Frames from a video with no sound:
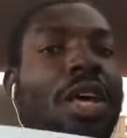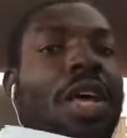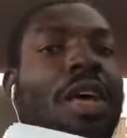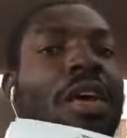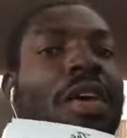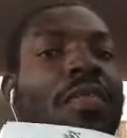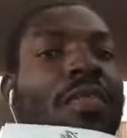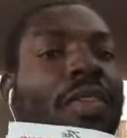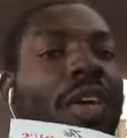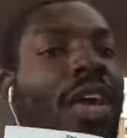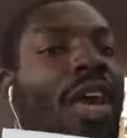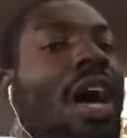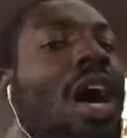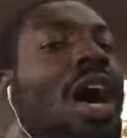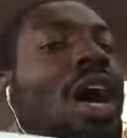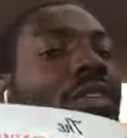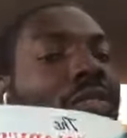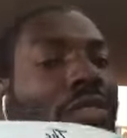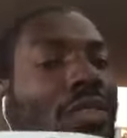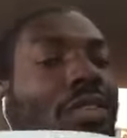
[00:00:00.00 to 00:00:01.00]
they
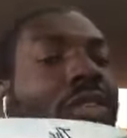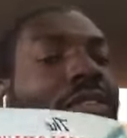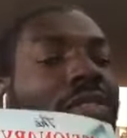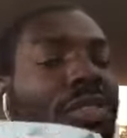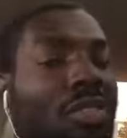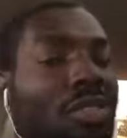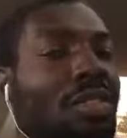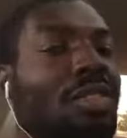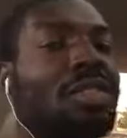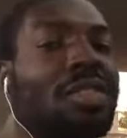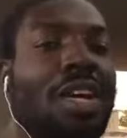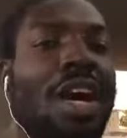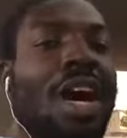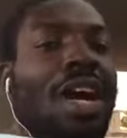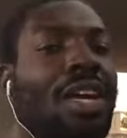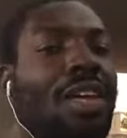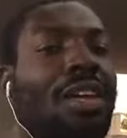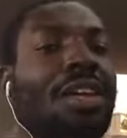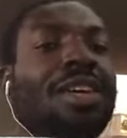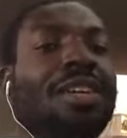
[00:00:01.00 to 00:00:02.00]
ask us to
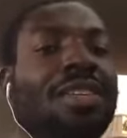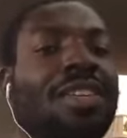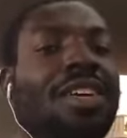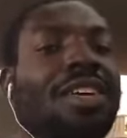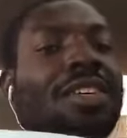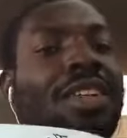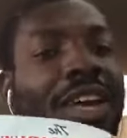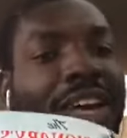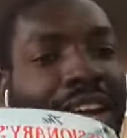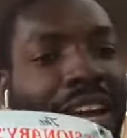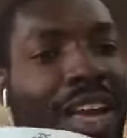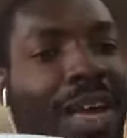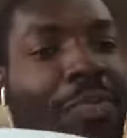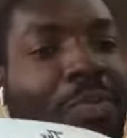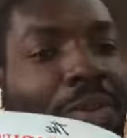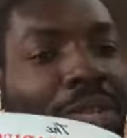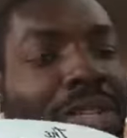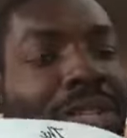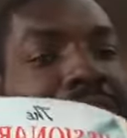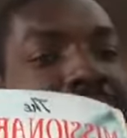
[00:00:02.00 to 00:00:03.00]
sign it. They're like, hey,
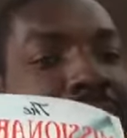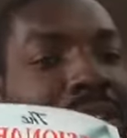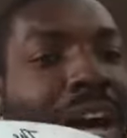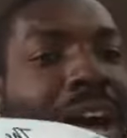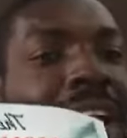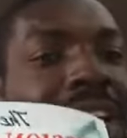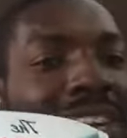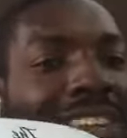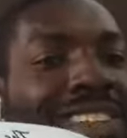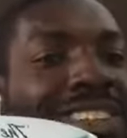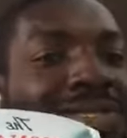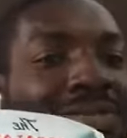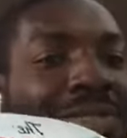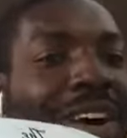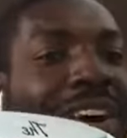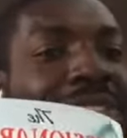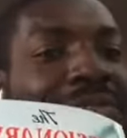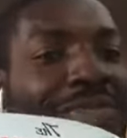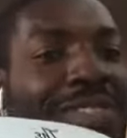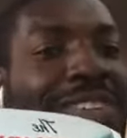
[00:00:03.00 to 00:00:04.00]
please sign this
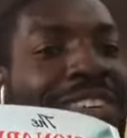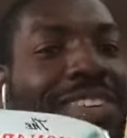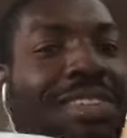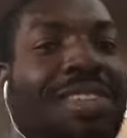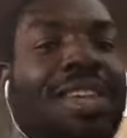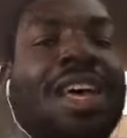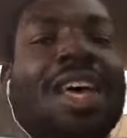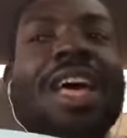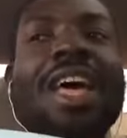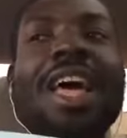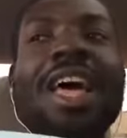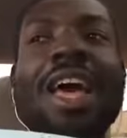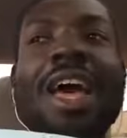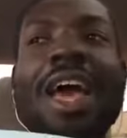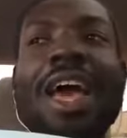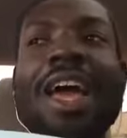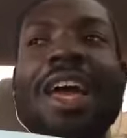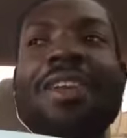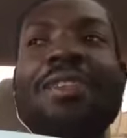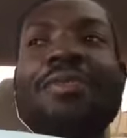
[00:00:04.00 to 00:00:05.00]
one for us.
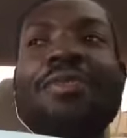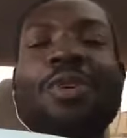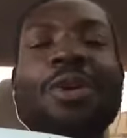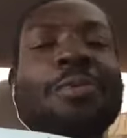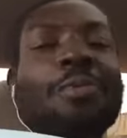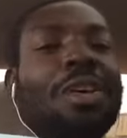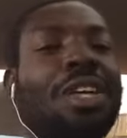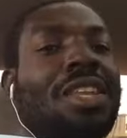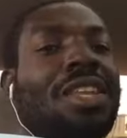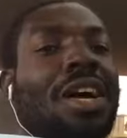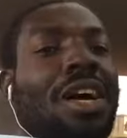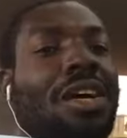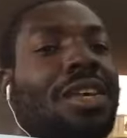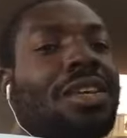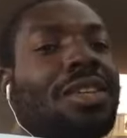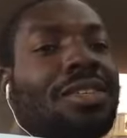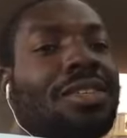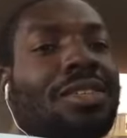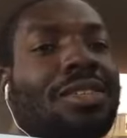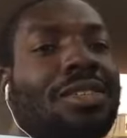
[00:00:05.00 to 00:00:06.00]
And for me, that
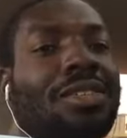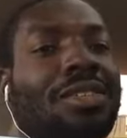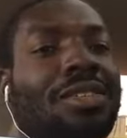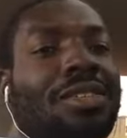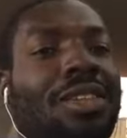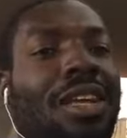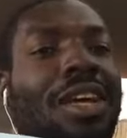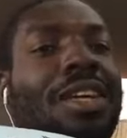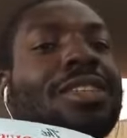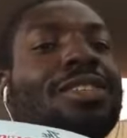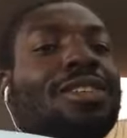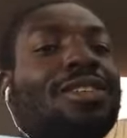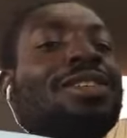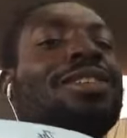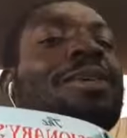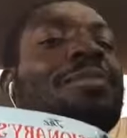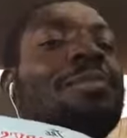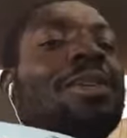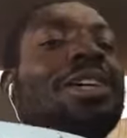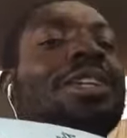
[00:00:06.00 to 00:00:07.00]
is such
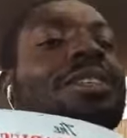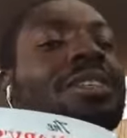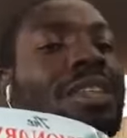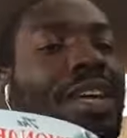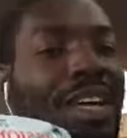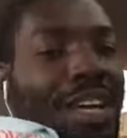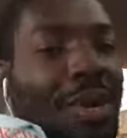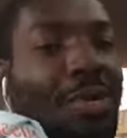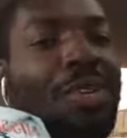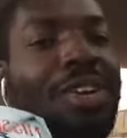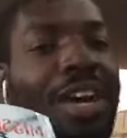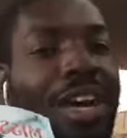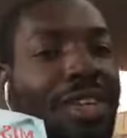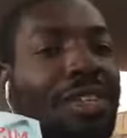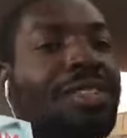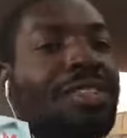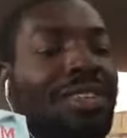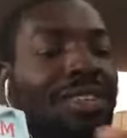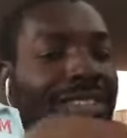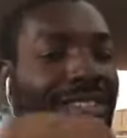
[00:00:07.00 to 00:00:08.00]
a blessing that they would
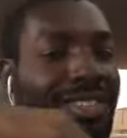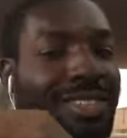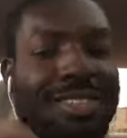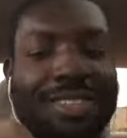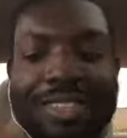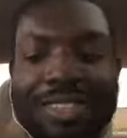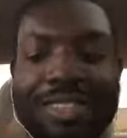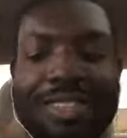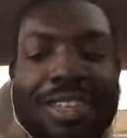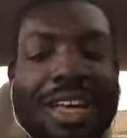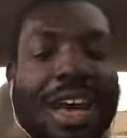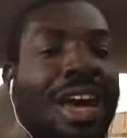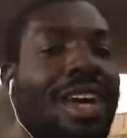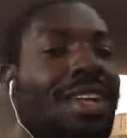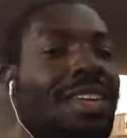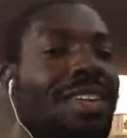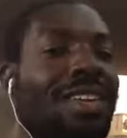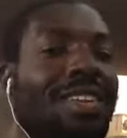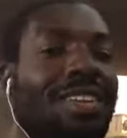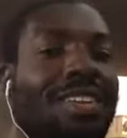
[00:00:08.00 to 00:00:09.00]
ask us to sign
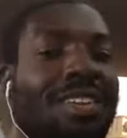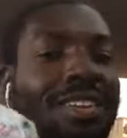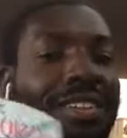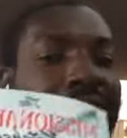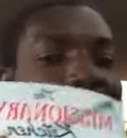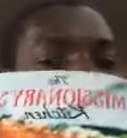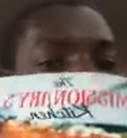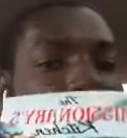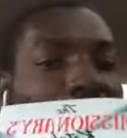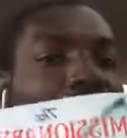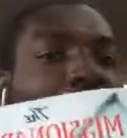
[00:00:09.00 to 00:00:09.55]
it a little. So we're able